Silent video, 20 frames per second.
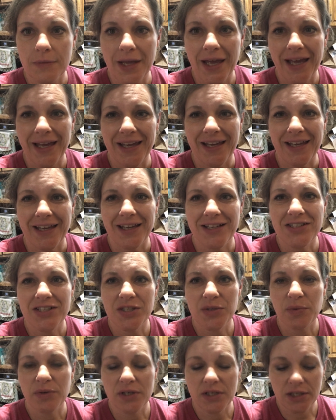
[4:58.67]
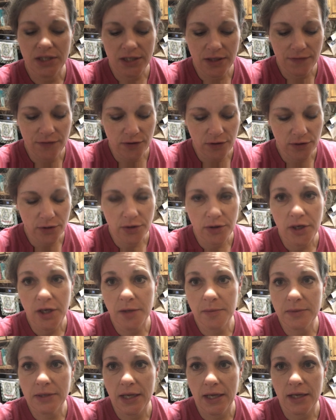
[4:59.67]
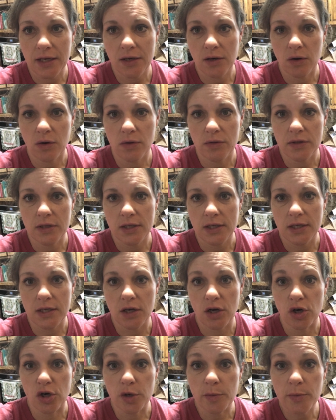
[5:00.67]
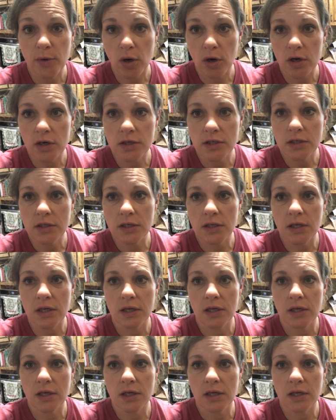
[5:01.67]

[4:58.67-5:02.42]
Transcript: Hey, I just wanted to give you a little update on the herb garden.